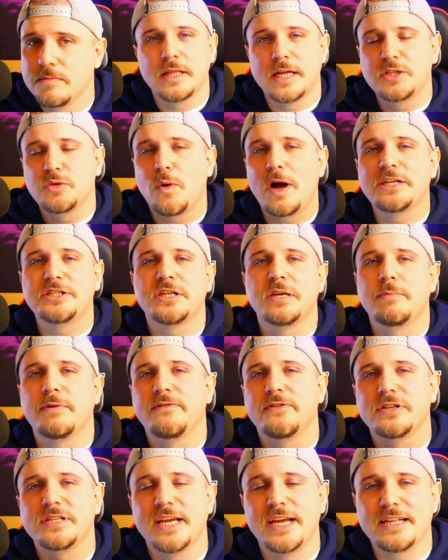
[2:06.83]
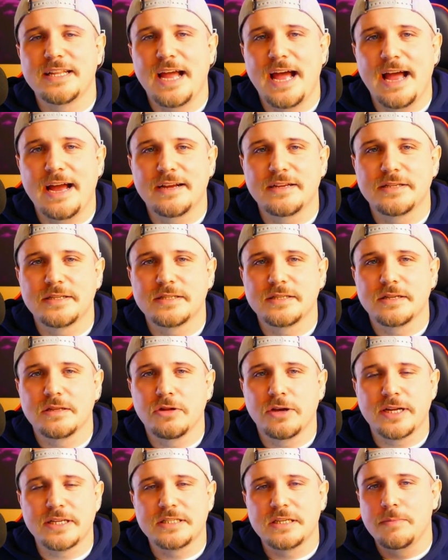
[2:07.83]
let's watch some of her TikToks,
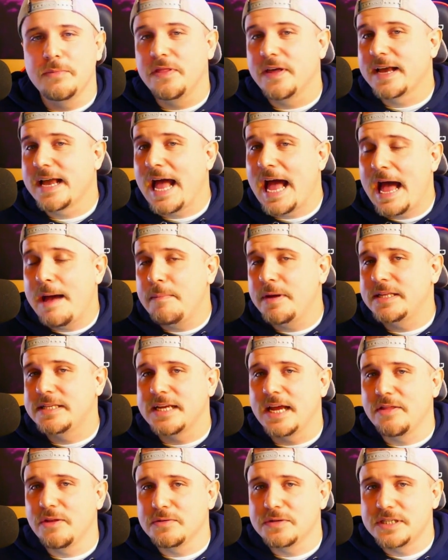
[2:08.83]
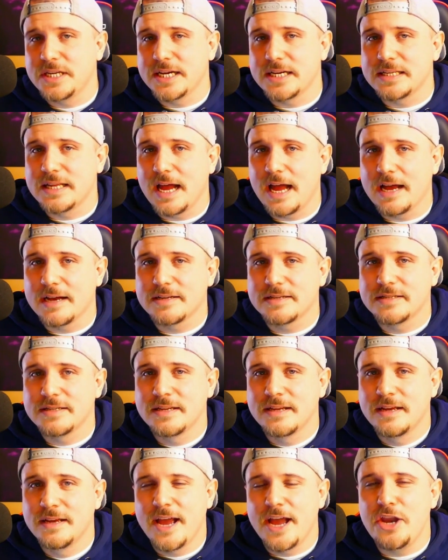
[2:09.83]
look at some of the comments on those TikToks,